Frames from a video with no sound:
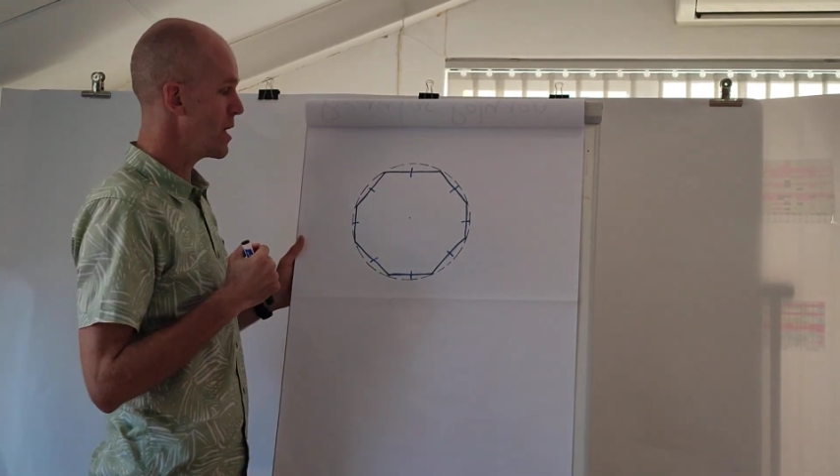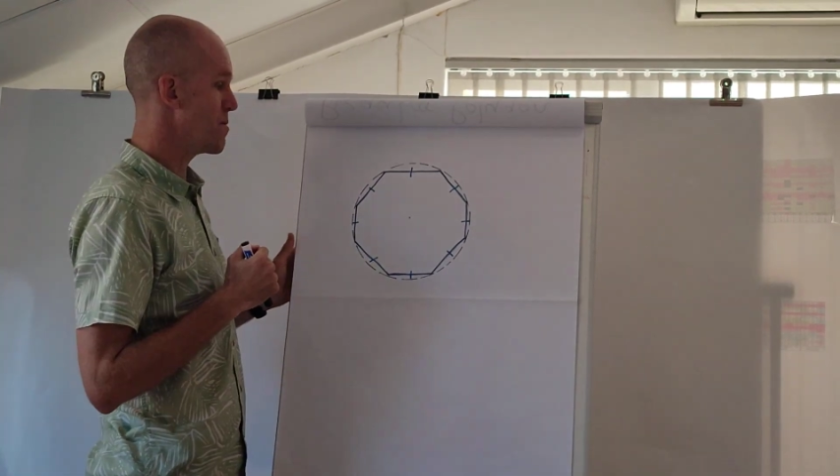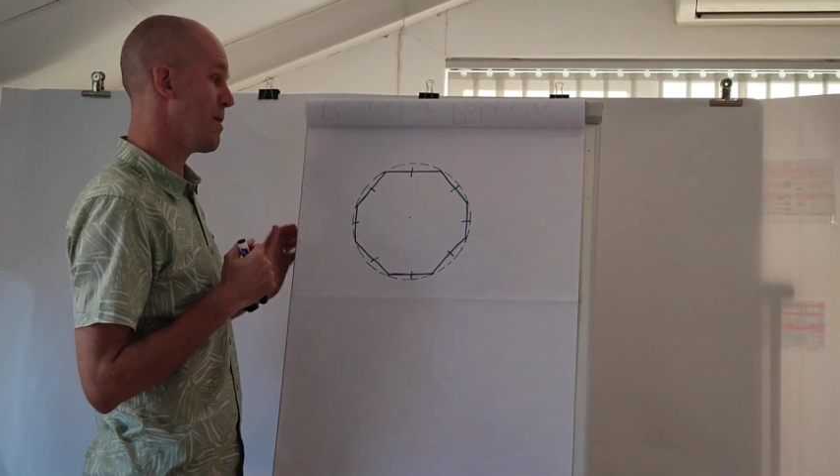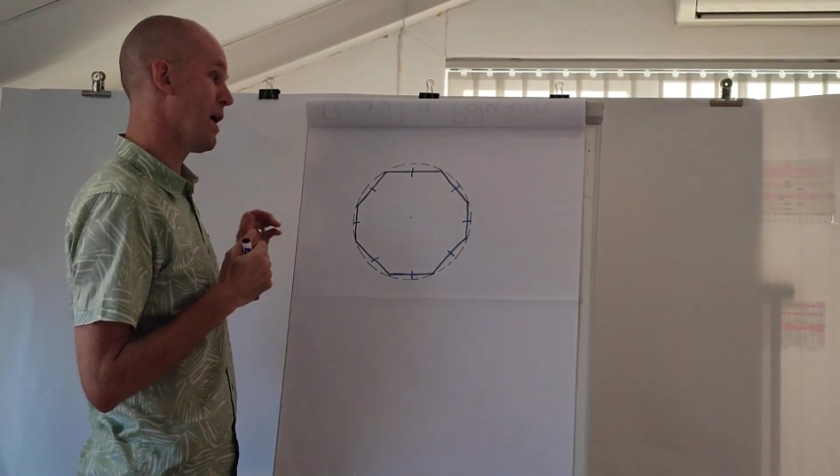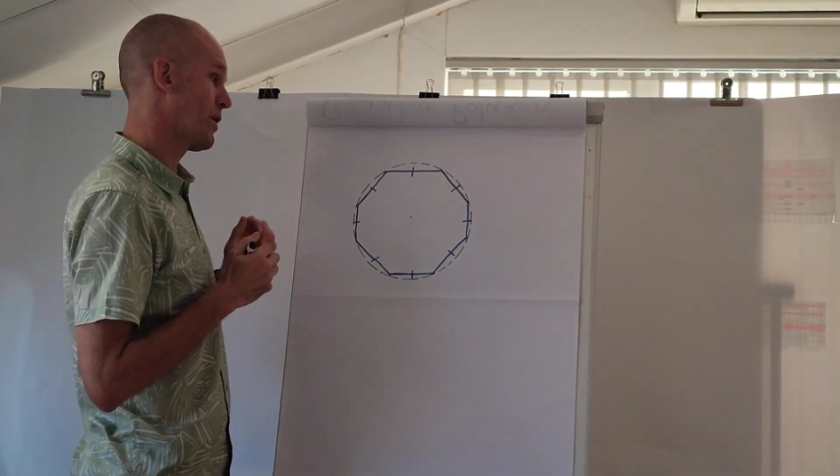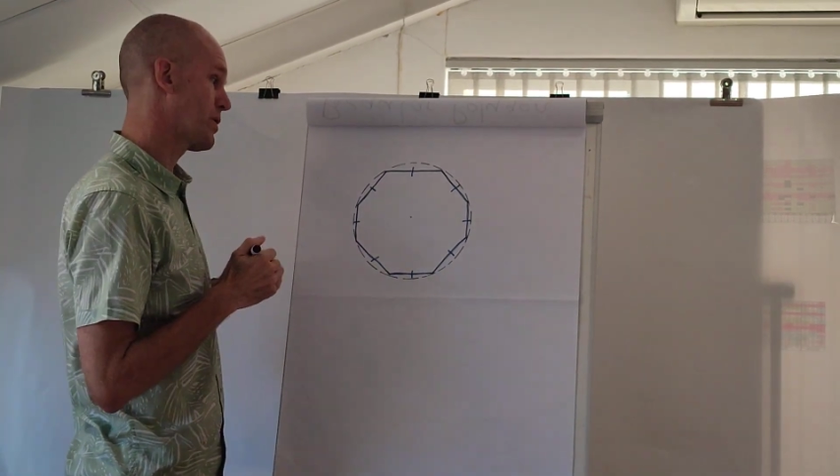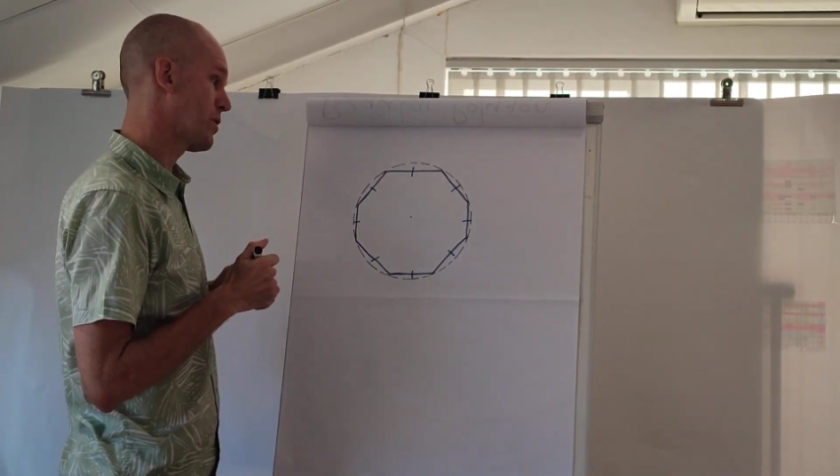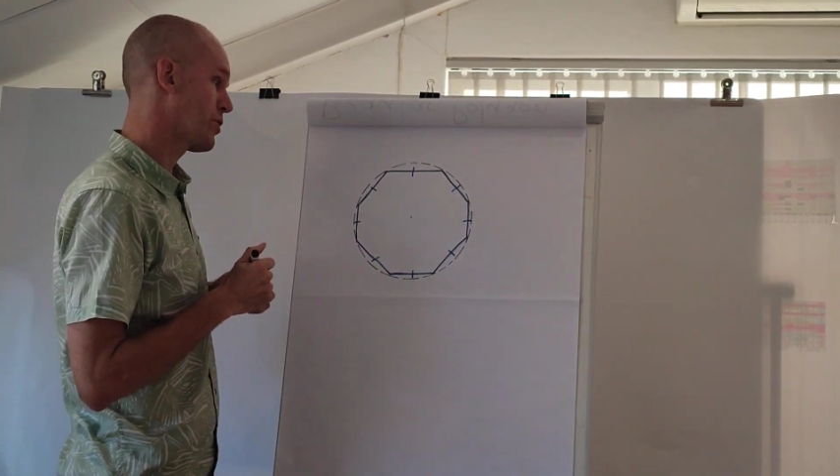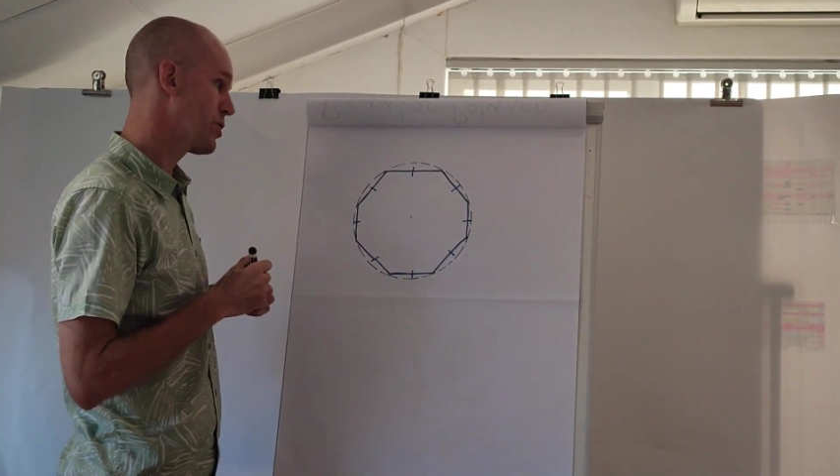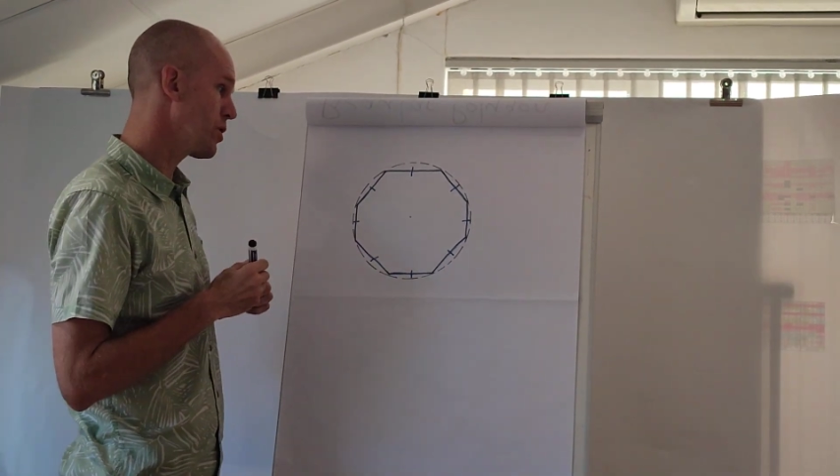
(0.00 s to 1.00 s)
about
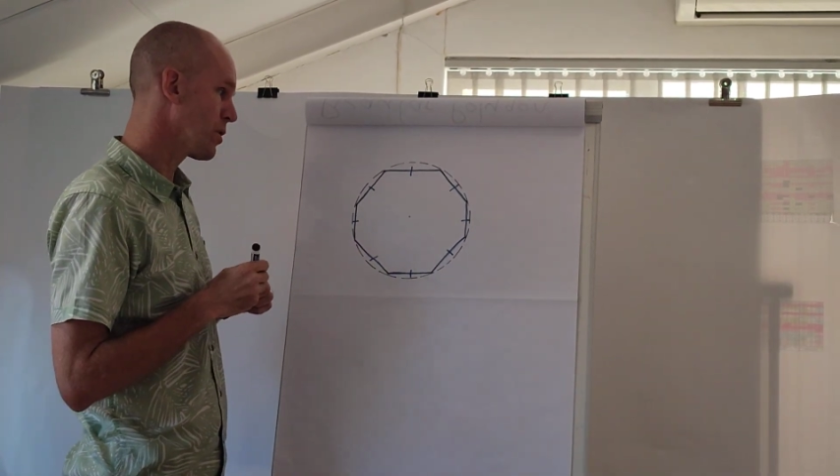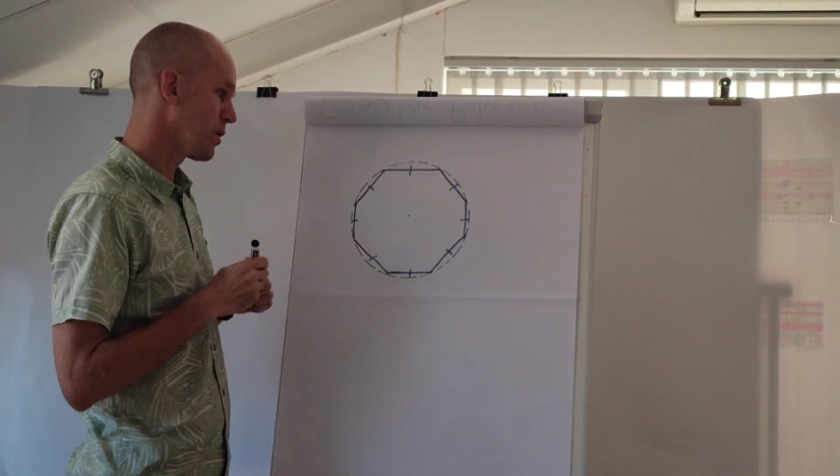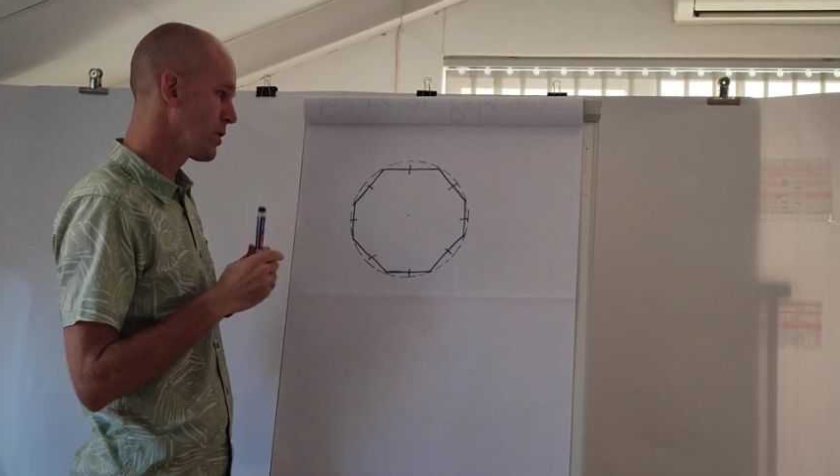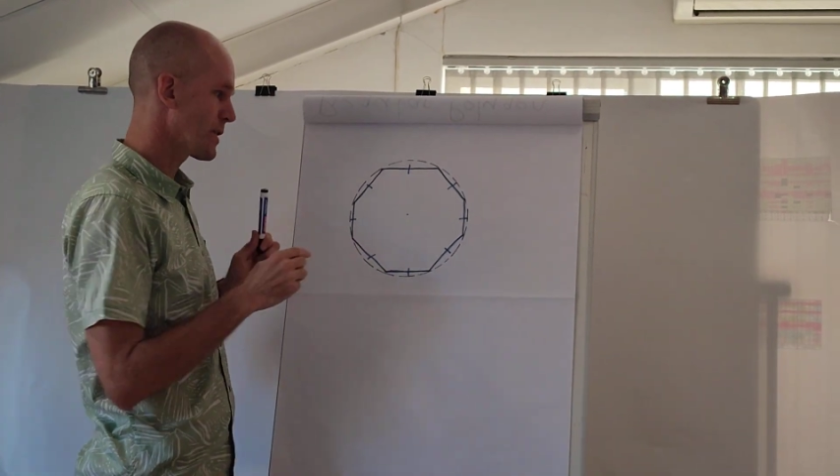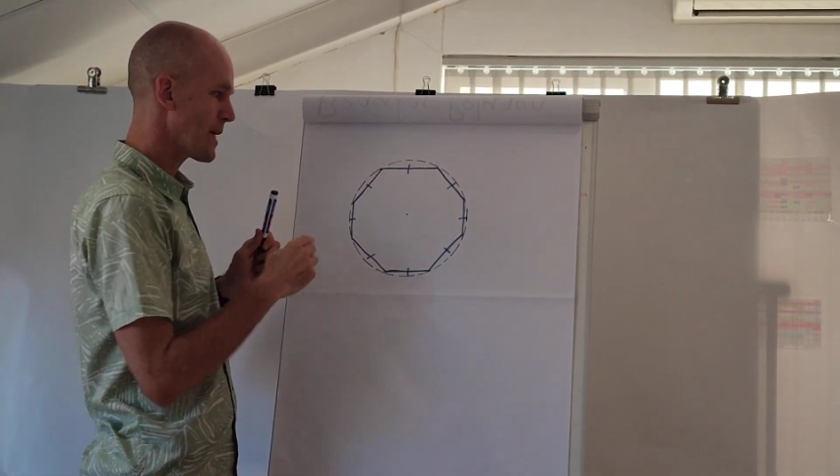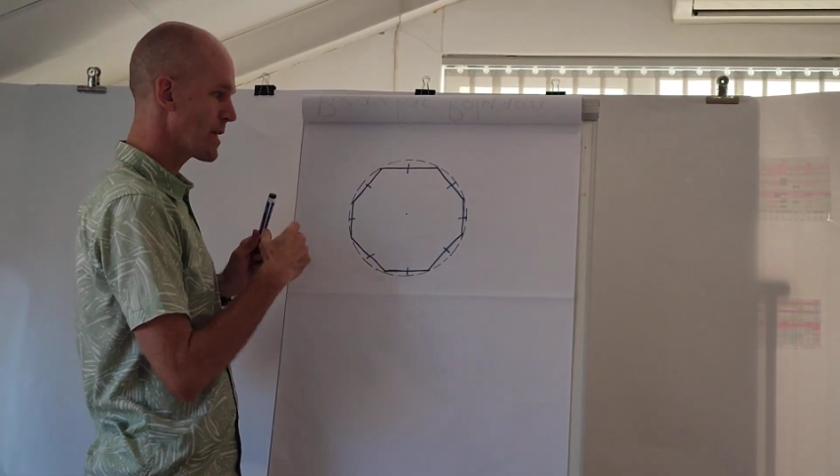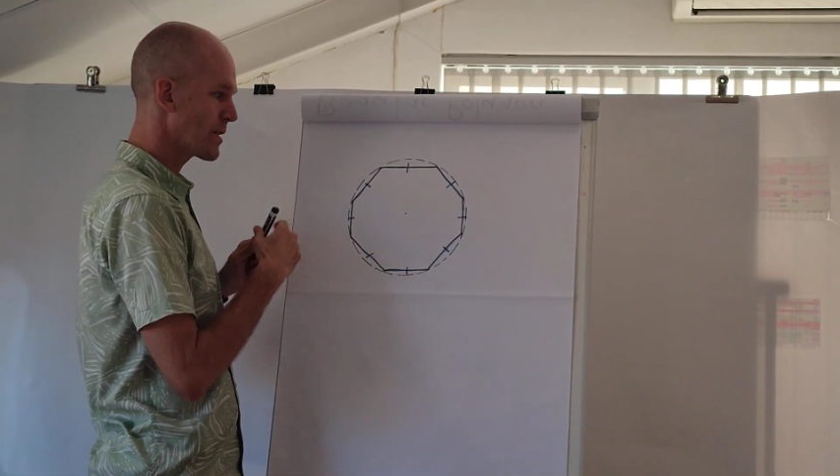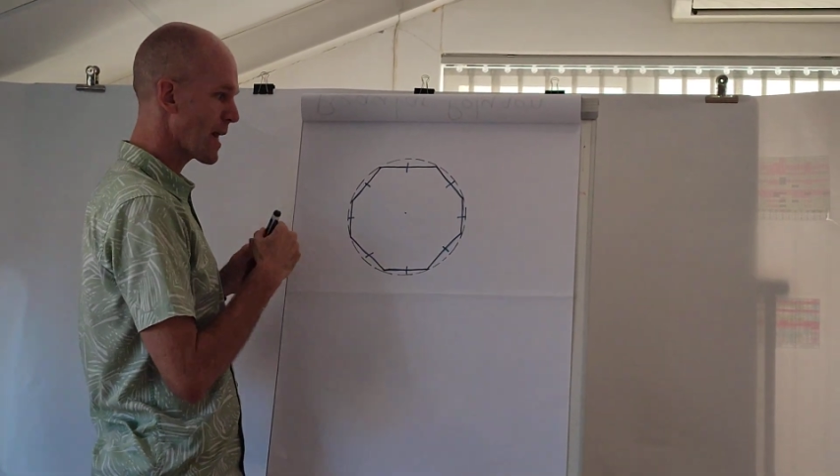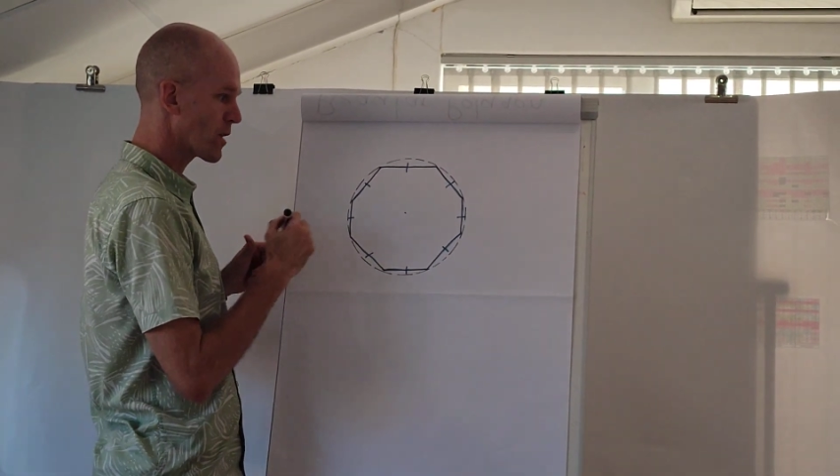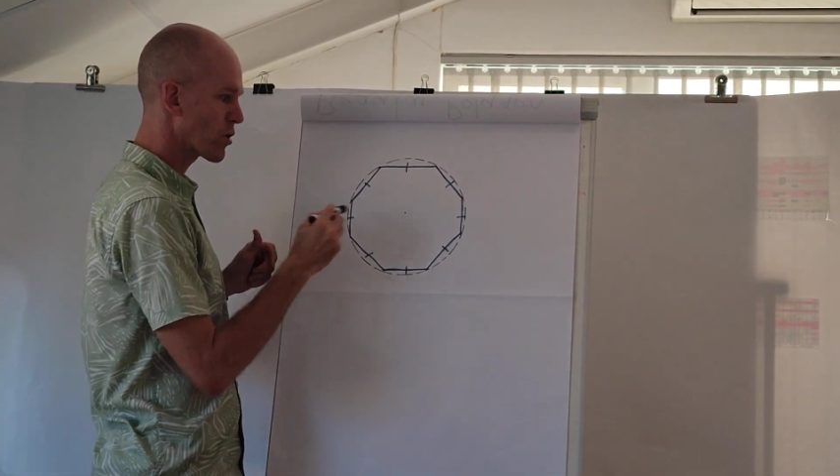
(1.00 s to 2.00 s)
circles
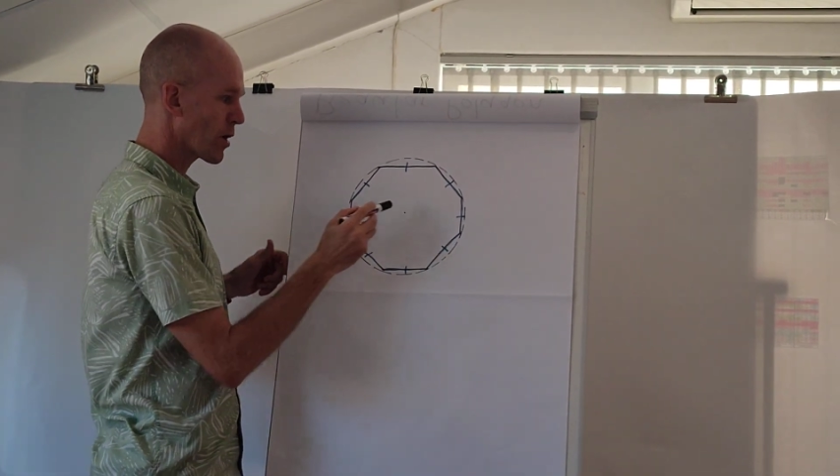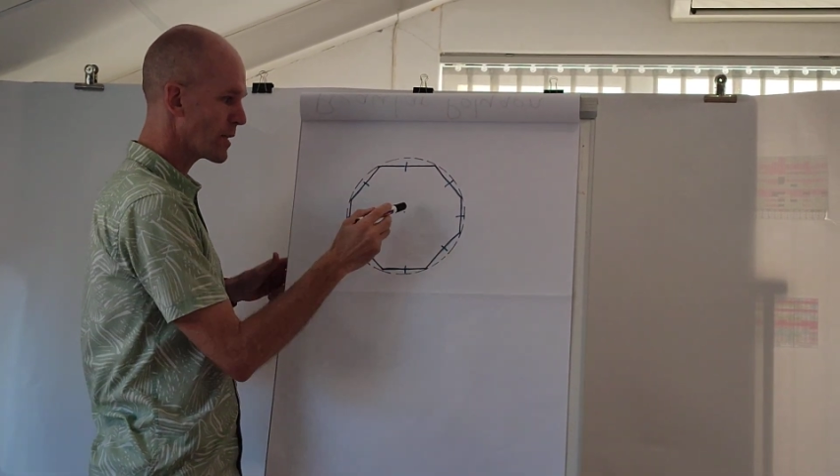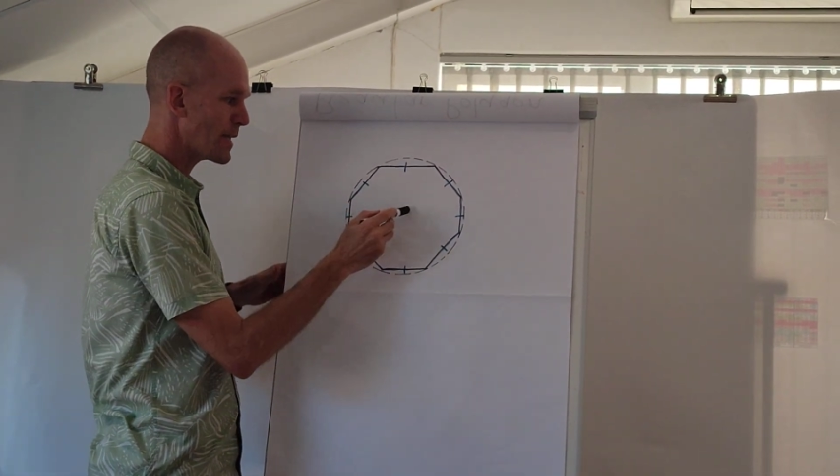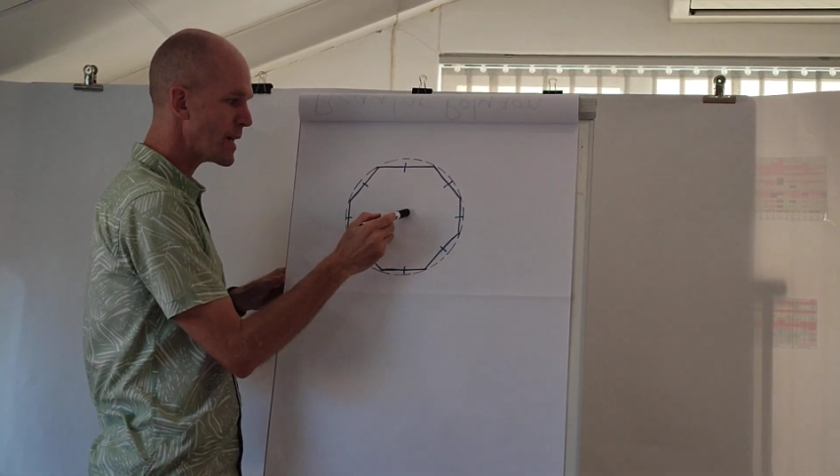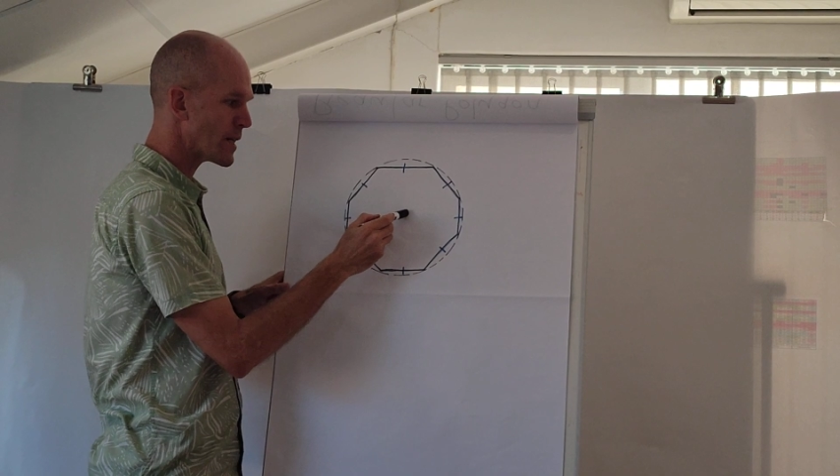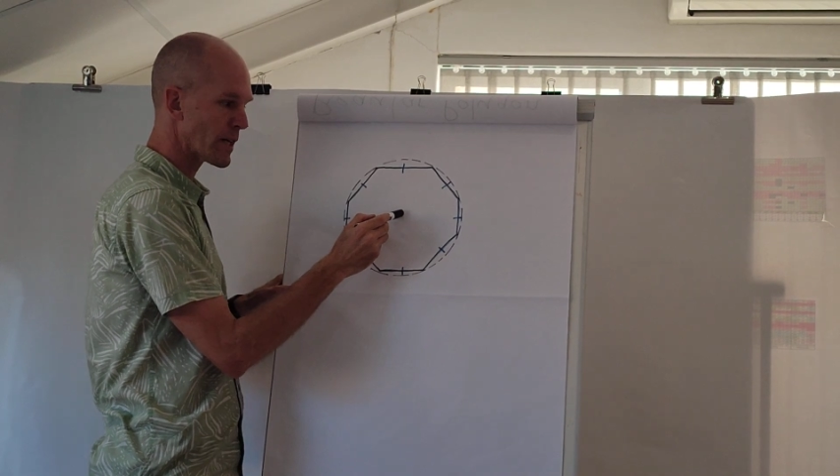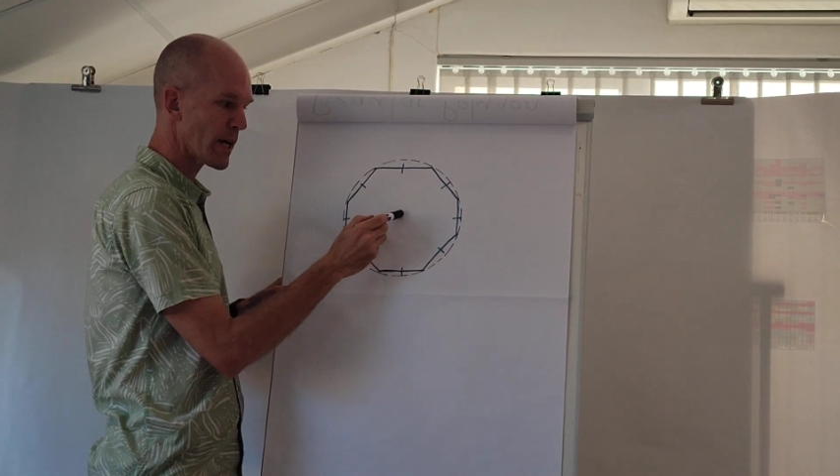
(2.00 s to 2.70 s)
is that it's got a center.